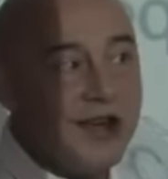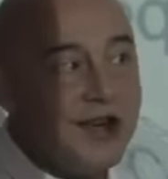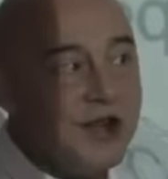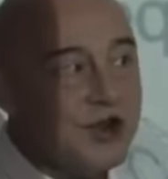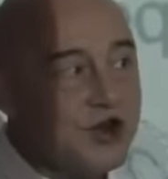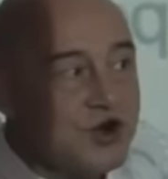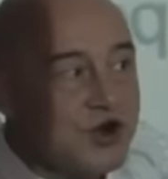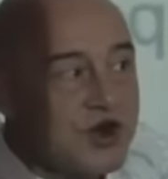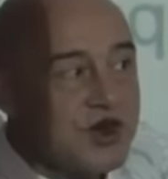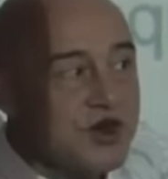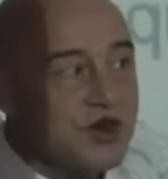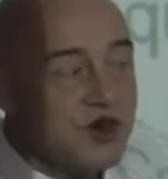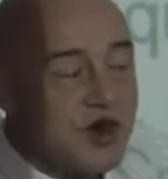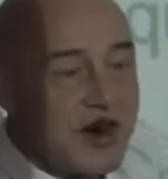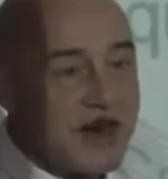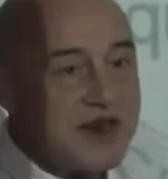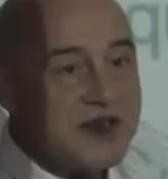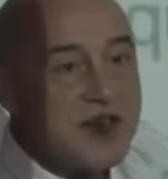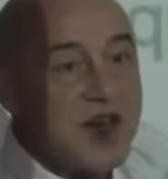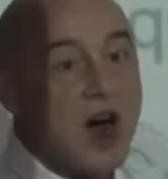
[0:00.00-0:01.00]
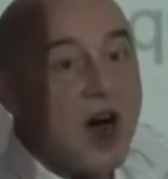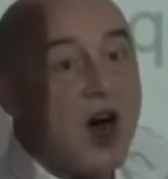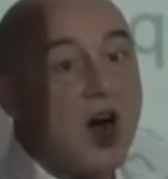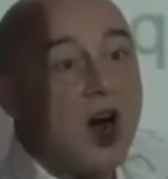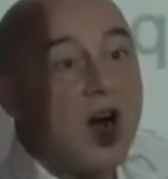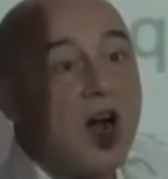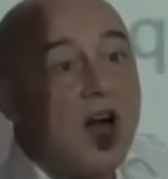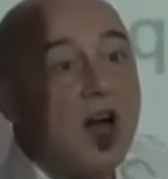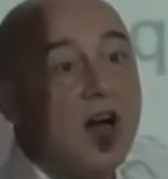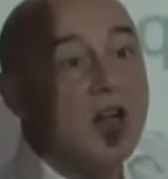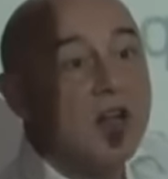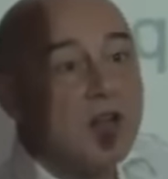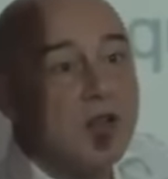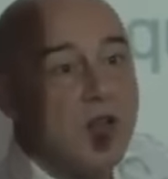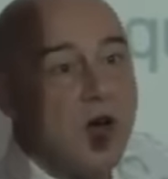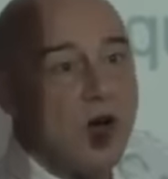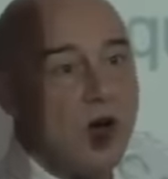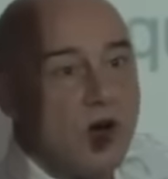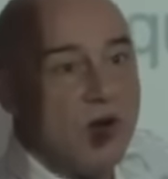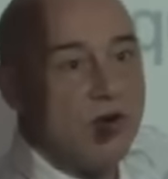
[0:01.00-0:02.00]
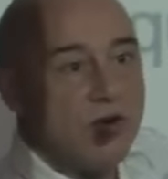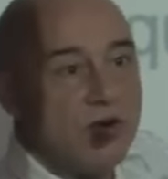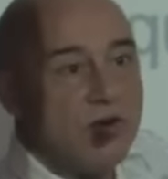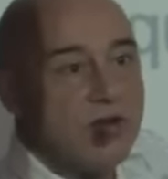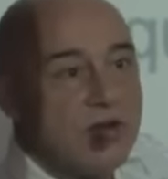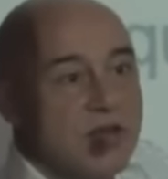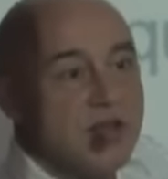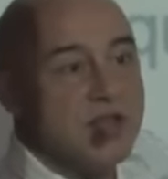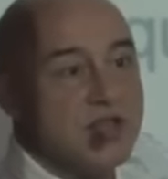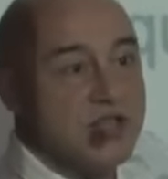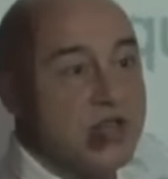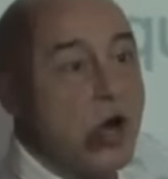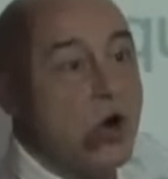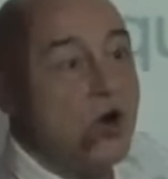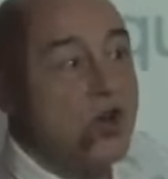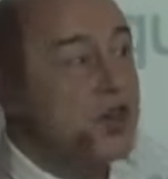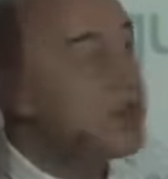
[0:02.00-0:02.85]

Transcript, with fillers: interest rates are low. So